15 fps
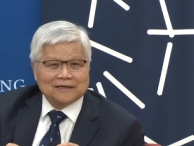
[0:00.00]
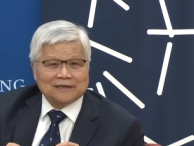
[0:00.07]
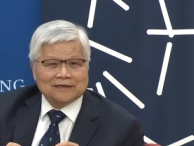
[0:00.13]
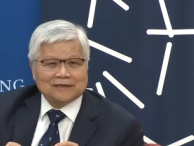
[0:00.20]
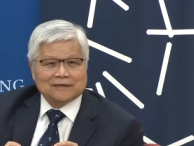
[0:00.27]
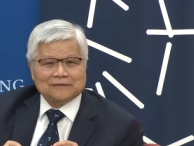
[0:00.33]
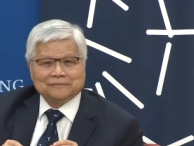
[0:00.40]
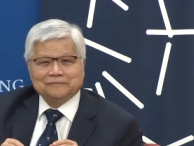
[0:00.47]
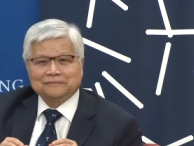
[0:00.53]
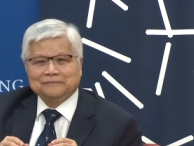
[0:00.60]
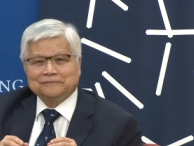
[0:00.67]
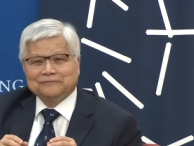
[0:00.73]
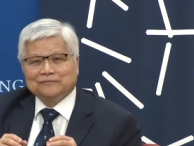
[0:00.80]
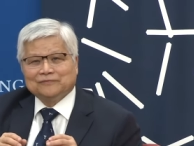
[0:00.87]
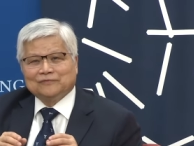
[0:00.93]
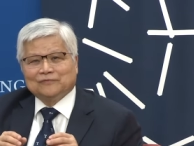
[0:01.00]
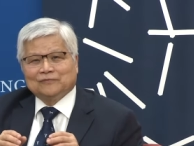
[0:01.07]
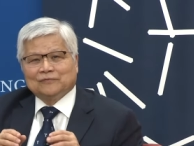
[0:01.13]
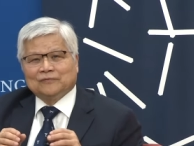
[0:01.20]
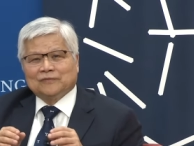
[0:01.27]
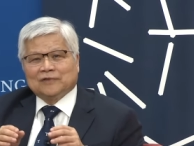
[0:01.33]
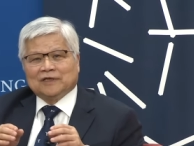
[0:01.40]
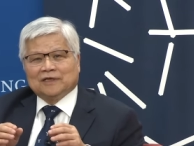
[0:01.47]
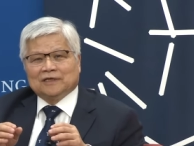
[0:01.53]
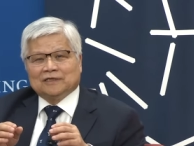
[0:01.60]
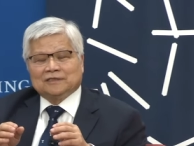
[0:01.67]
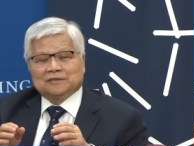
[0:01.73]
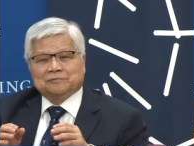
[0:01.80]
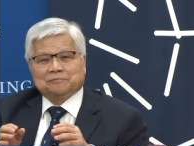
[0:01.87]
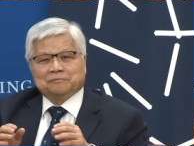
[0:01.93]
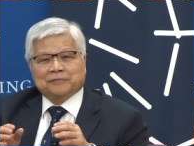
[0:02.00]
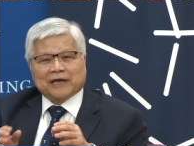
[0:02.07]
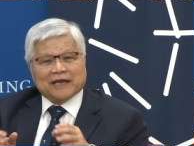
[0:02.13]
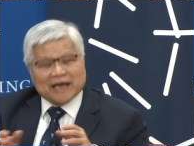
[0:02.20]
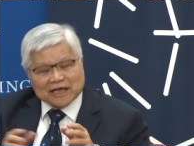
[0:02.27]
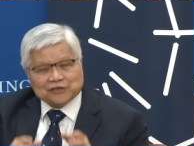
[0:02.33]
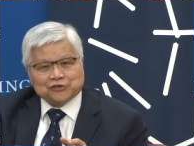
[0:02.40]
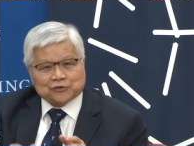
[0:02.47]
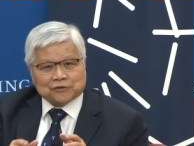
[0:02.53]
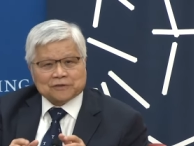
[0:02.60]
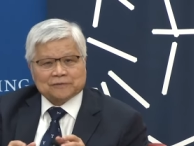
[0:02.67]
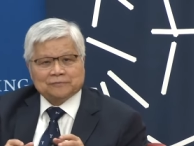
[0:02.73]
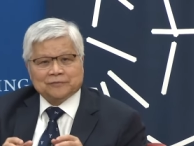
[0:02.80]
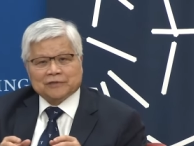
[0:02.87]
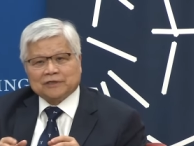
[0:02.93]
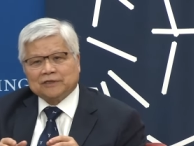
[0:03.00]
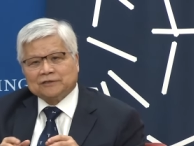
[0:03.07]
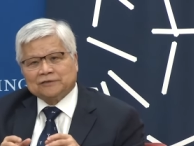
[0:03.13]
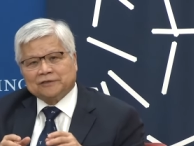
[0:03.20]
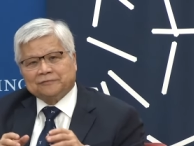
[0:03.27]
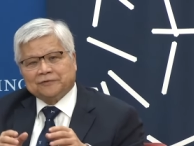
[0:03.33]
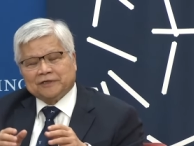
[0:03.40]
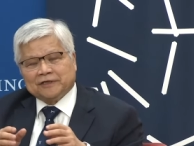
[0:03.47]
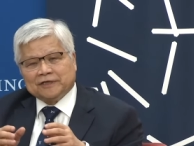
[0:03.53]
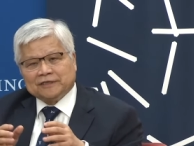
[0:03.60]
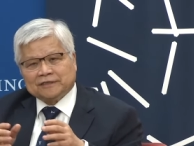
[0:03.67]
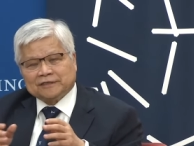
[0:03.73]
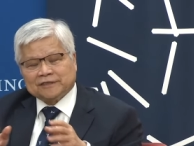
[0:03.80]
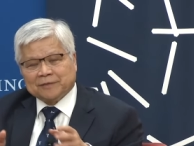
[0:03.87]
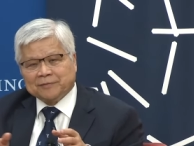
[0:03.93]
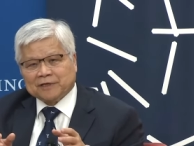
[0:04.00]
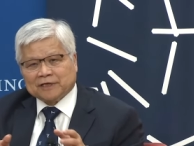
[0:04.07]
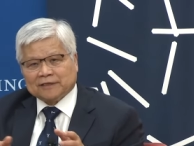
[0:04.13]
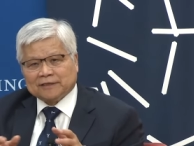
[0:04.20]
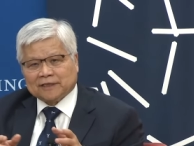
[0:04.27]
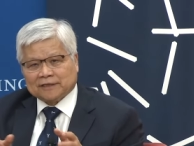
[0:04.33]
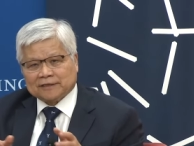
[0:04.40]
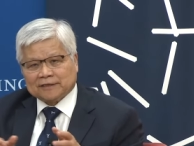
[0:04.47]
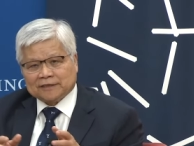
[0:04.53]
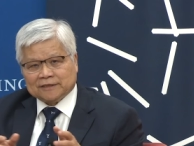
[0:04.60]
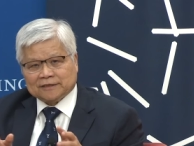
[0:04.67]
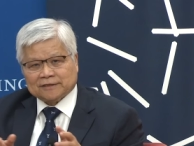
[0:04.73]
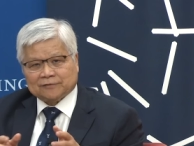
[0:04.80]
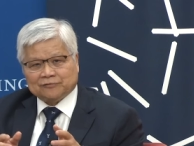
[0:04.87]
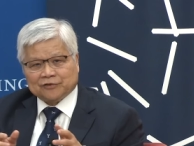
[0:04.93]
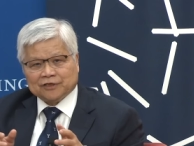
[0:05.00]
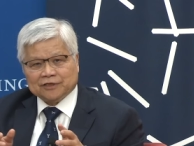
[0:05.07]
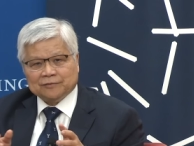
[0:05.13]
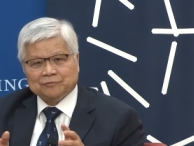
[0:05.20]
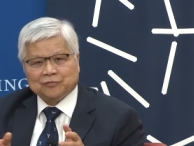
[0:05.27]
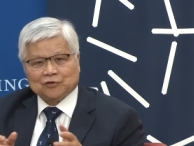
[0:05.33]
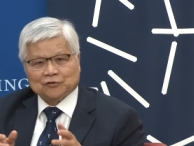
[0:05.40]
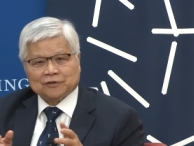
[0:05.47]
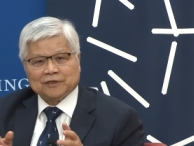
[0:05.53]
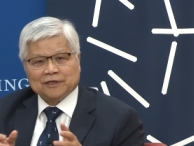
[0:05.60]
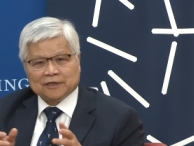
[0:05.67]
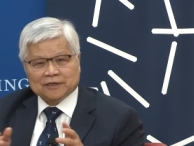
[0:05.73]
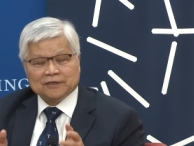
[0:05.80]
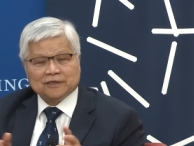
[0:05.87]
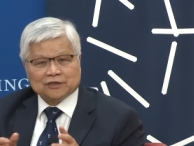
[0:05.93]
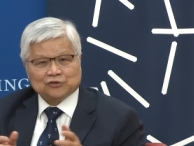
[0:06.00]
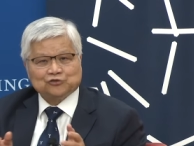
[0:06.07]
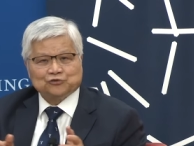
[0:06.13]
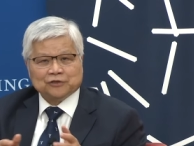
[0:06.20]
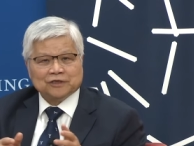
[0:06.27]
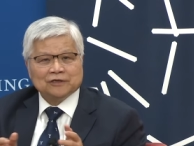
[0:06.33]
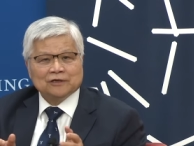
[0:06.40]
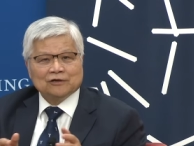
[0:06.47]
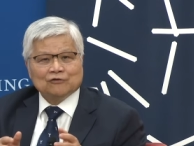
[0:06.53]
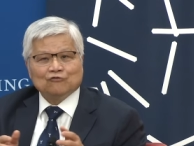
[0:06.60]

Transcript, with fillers: Uh, it's by nature because of uh, this semiconductor is a very important industry.